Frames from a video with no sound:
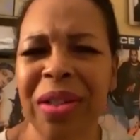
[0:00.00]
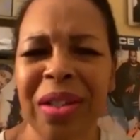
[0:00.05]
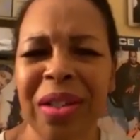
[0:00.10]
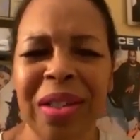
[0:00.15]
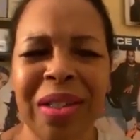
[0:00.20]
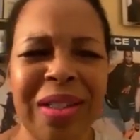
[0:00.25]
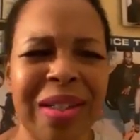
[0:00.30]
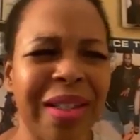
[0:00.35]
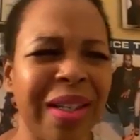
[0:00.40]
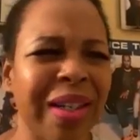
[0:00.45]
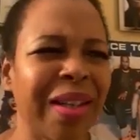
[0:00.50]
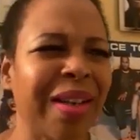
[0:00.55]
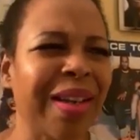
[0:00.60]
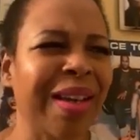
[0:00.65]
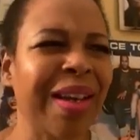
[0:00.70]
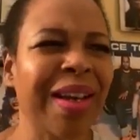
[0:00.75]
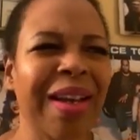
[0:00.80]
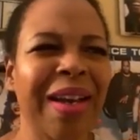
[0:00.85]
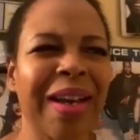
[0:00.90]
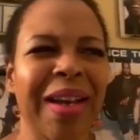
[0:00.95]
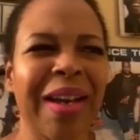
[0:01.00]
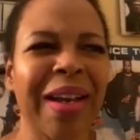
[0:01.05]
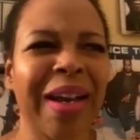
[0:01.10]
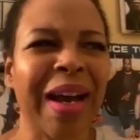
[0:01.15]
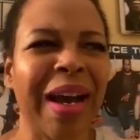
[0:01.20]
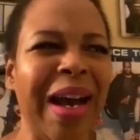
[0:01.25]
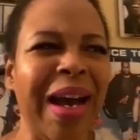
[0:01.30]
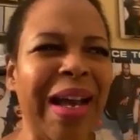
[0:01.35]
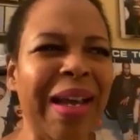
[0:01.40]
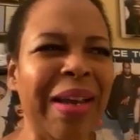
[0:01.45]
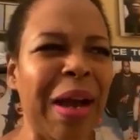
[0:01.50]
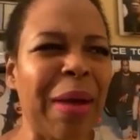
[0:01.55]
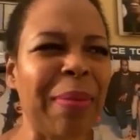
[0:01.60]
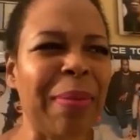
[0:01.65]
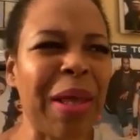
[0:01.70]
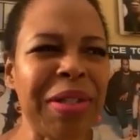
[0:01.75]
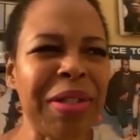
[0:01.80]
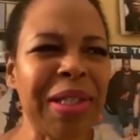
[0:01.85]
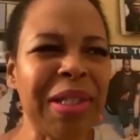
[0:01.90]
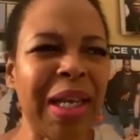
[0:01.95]
And it's like, I'm
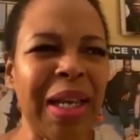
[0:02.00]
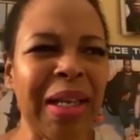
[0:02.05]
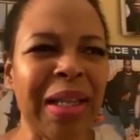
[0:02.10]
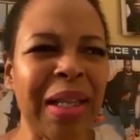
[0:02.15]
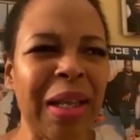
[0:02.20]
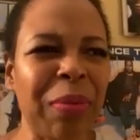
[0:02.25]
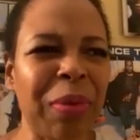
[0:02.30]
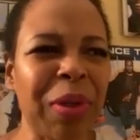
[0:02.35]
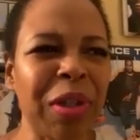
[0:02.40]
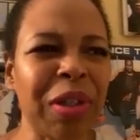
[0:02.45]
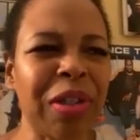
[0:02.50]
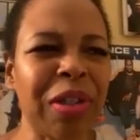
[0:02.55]
not saying that we